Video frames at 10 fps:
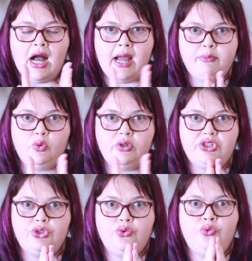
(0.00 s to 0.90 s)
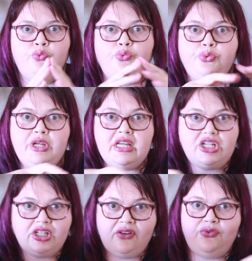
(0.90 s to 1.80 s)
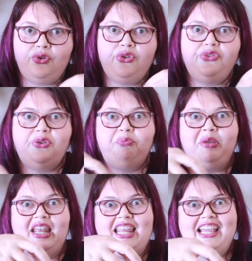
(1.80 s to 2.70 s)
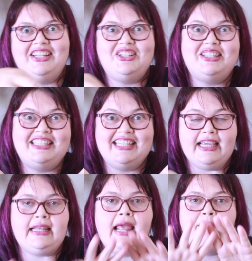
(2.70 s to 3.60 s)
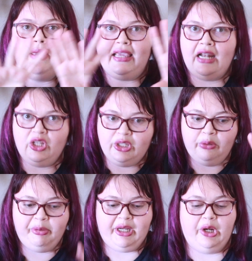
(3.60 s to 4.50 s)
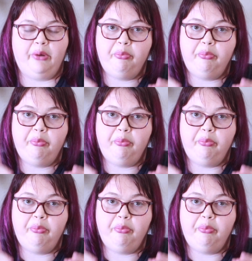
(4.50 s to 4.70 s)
I'm going to reshuffle the pinning I just did and make it a little bigger.